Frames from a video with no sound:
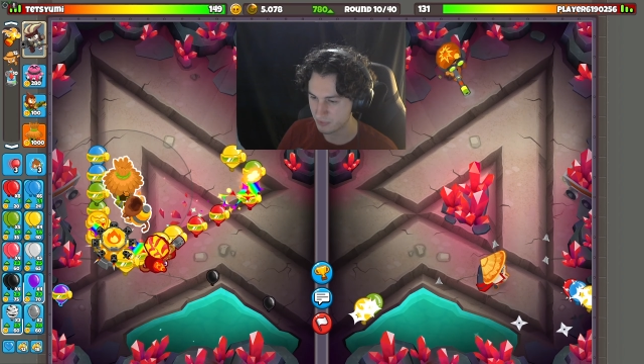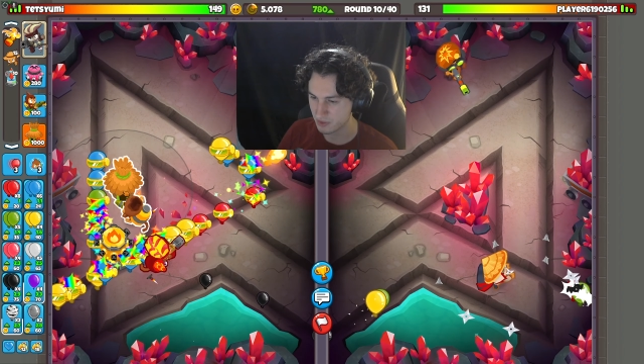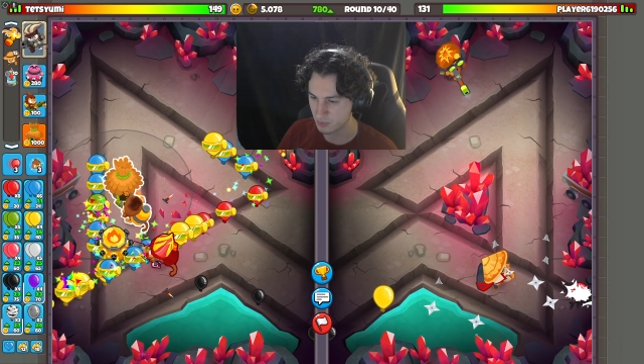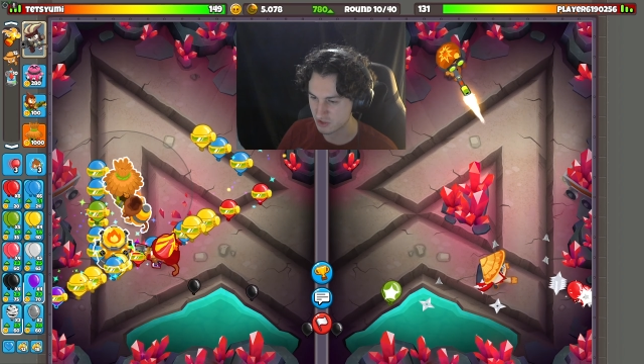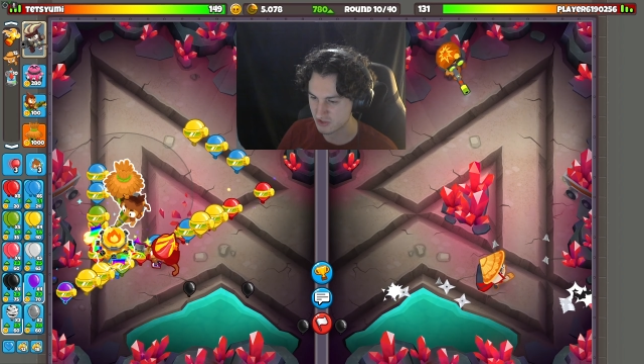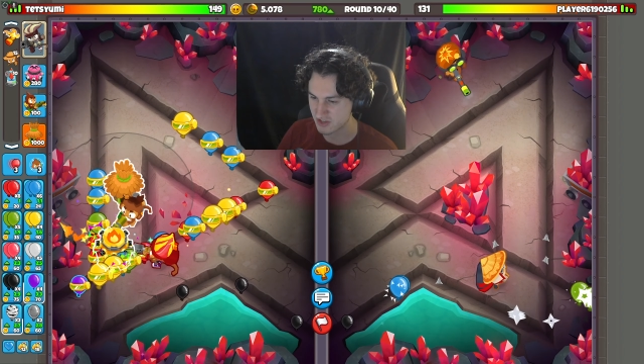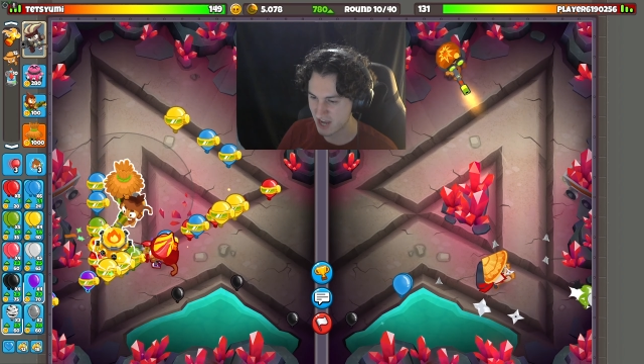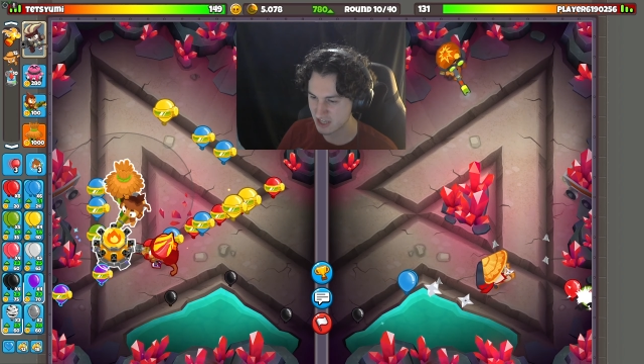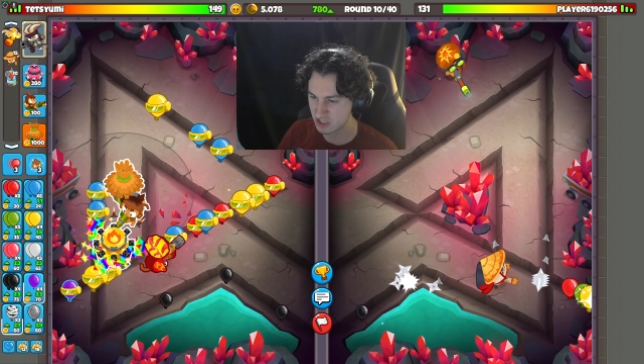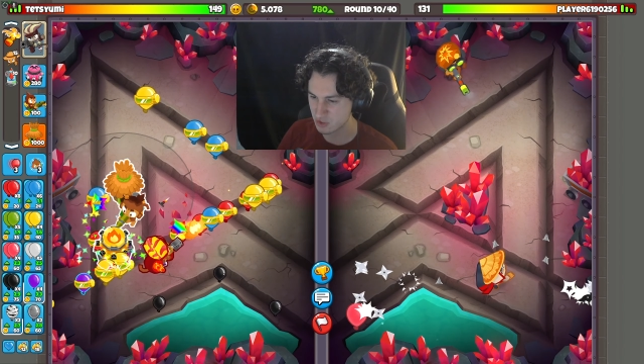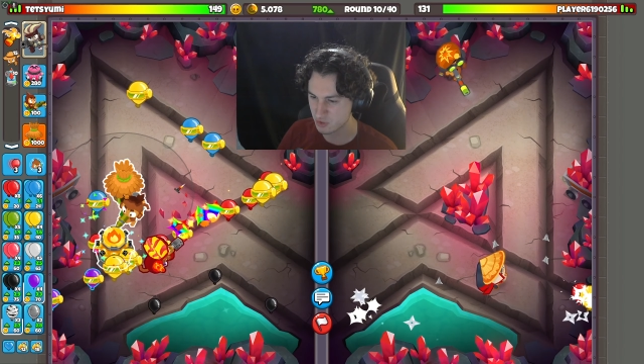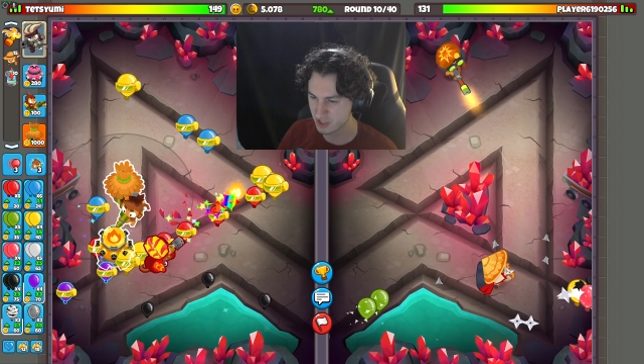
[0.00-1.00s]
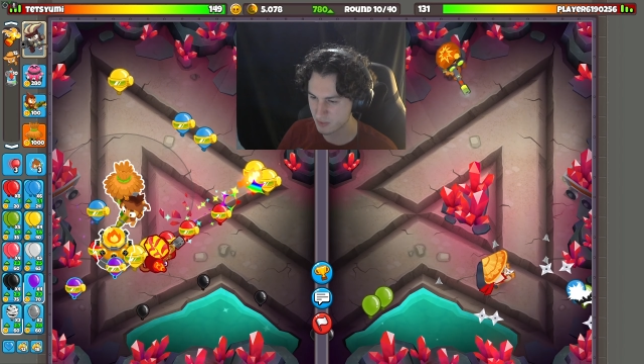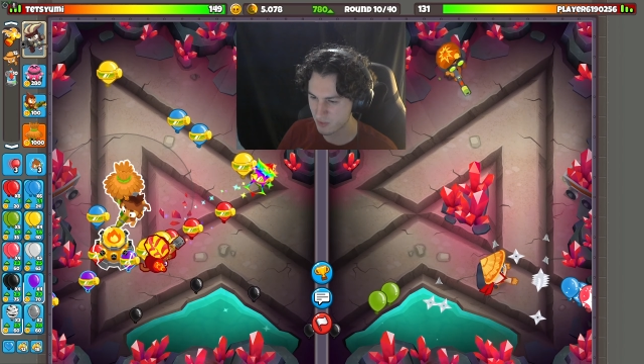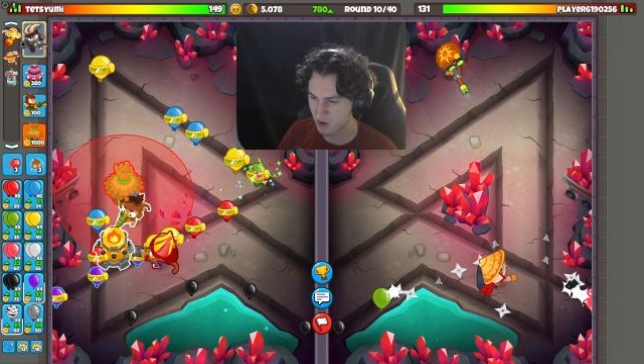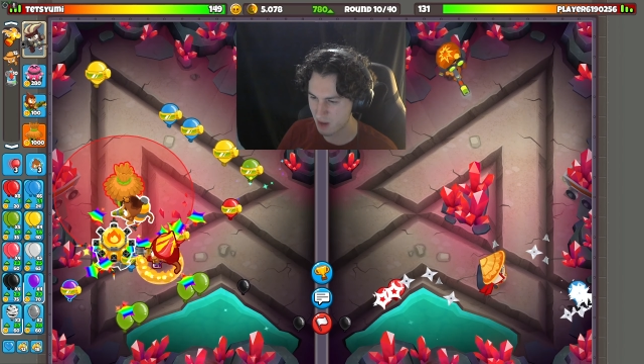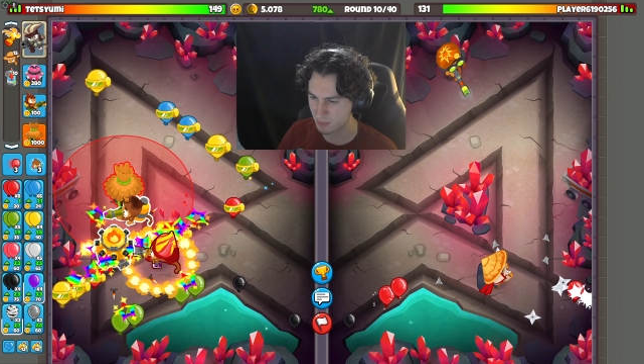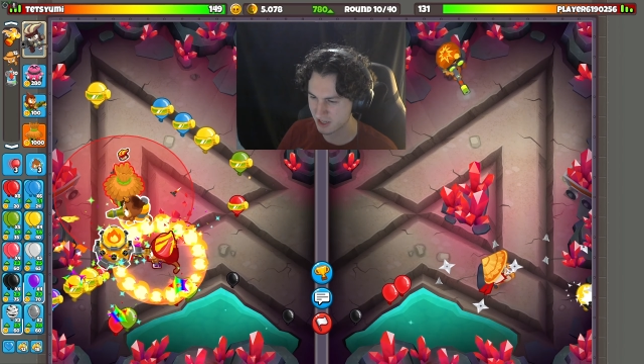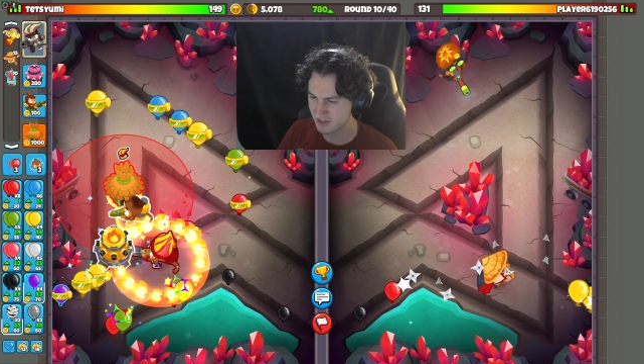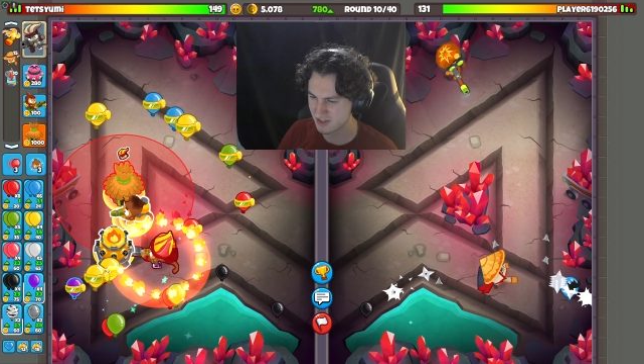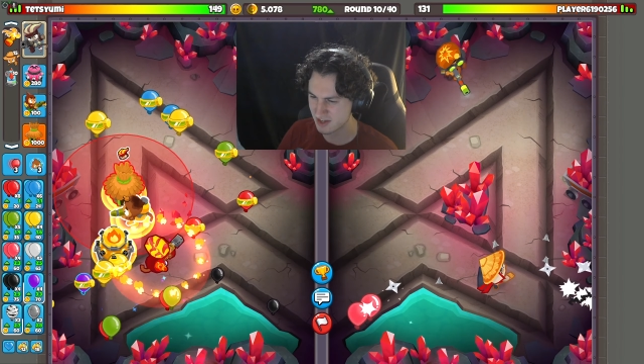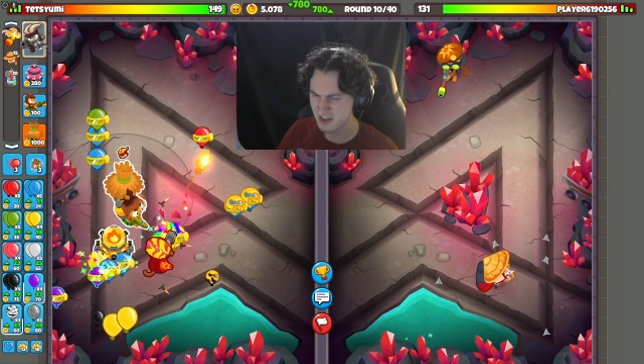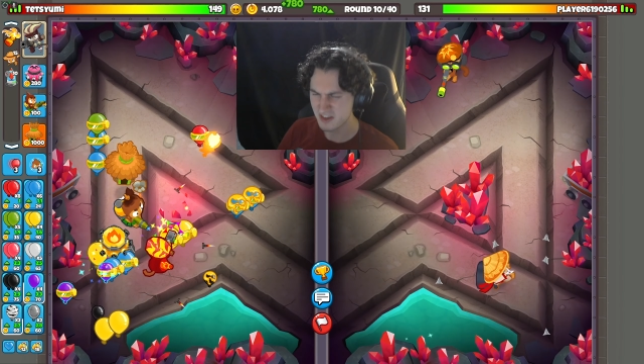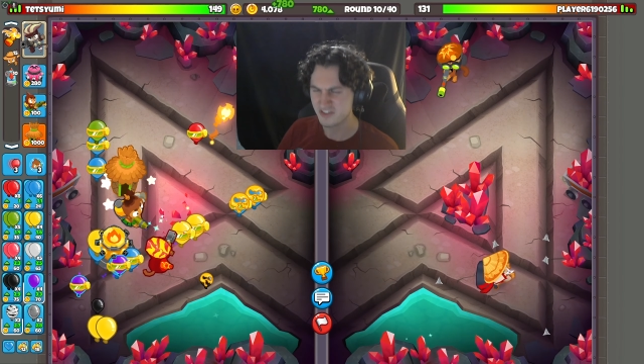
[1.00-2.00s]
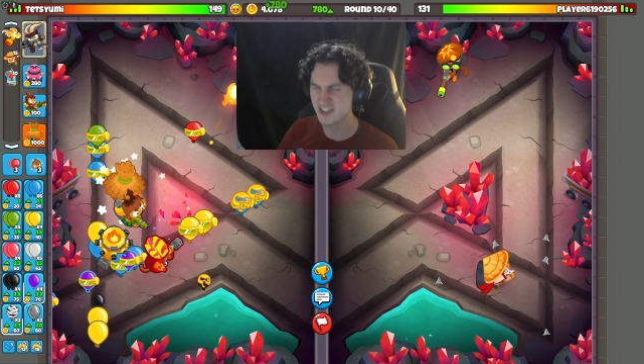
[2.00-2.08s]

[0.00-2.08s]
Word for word: which is not usually where I place it.